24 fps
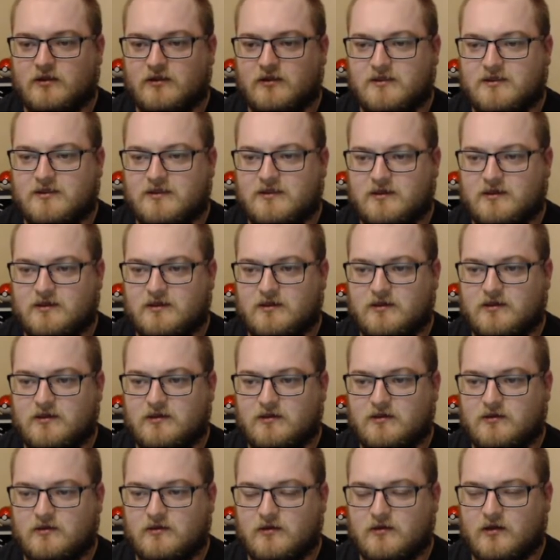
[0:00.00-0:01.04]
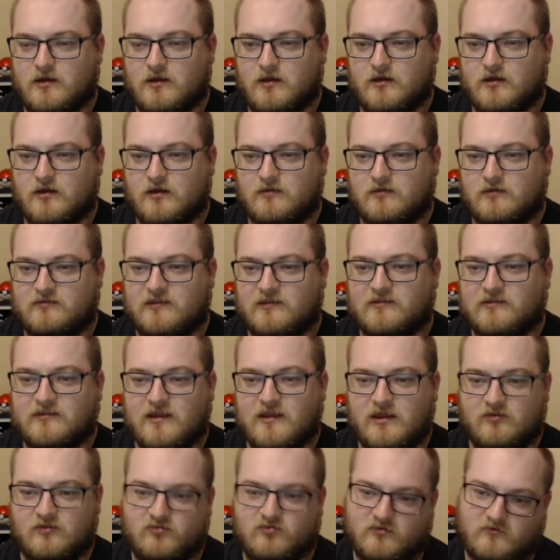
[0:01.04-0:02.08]
the since they
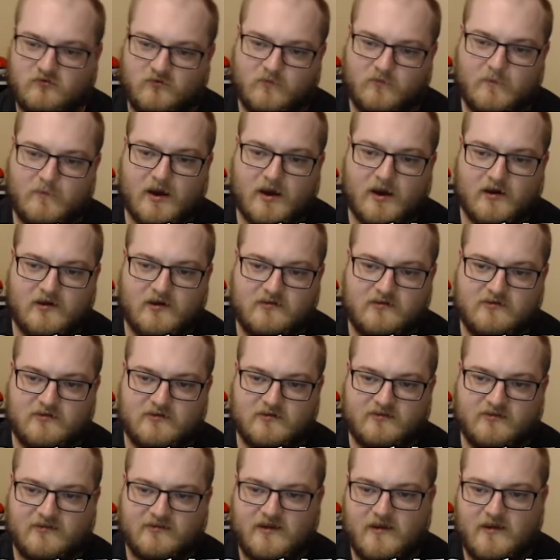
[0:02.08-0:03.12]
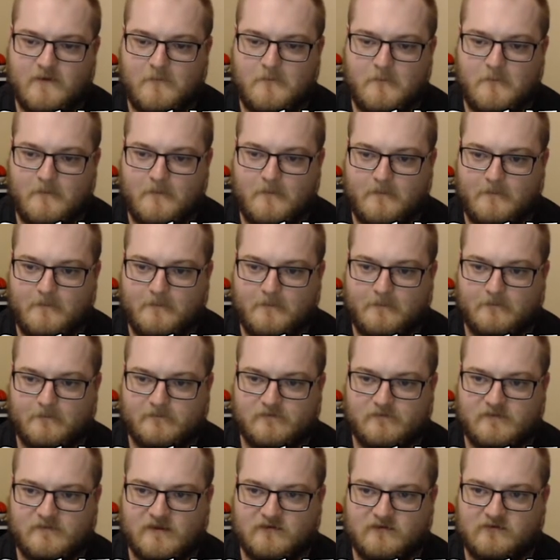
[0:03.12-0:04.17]
introduced berries in this game,
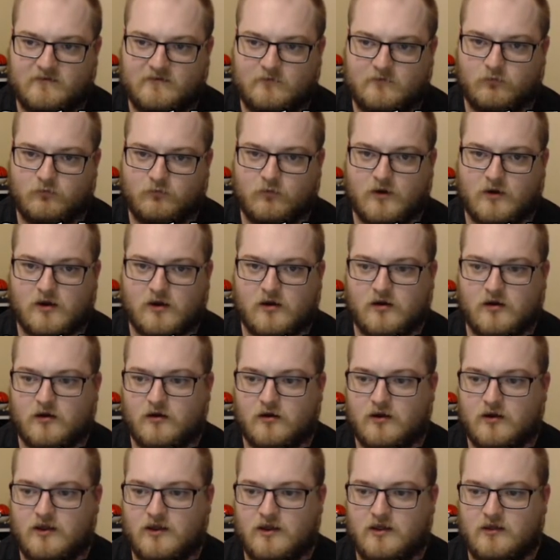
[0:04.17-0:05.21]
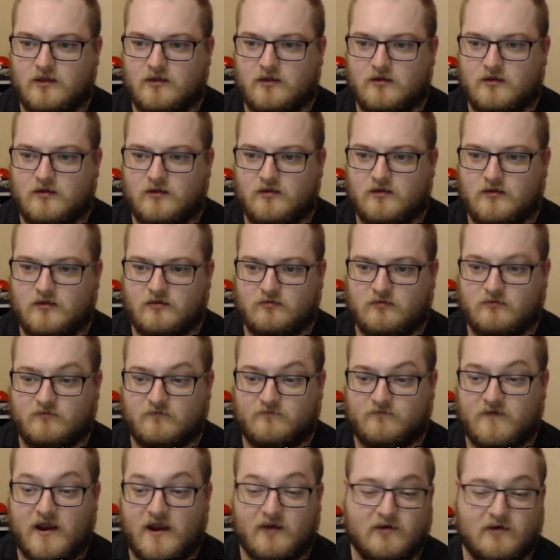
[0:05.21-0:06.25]
this is where in
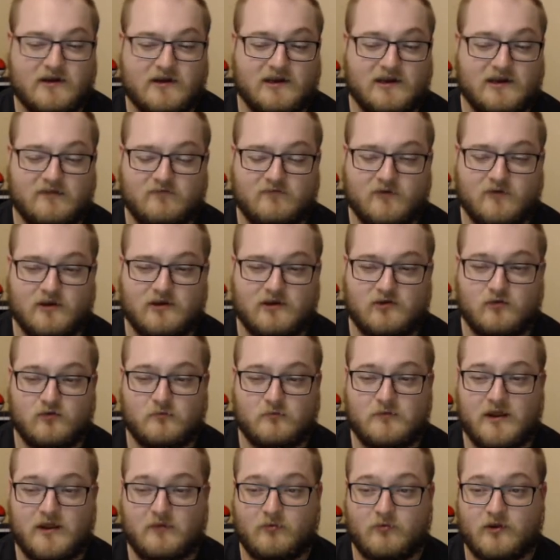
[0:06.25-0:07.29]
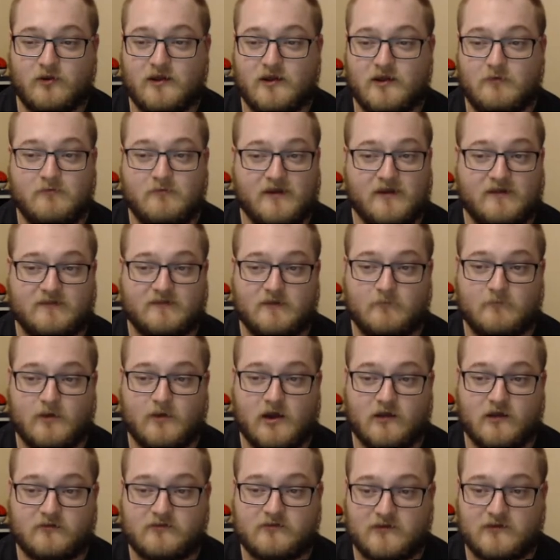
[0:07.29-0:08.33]
Fire Red and Leaf Green you would be able to come get them
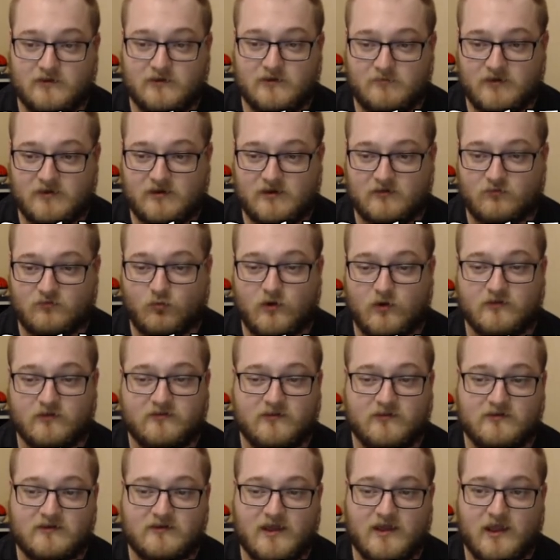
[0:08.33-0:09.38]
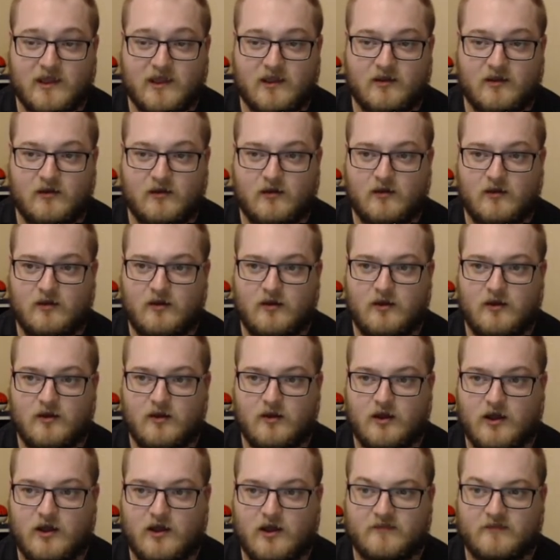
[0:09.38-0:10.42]
constantly because once a day
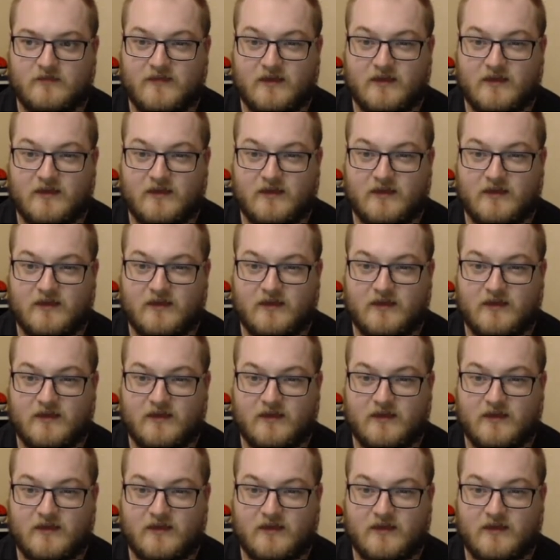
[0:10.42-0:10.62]
uh, they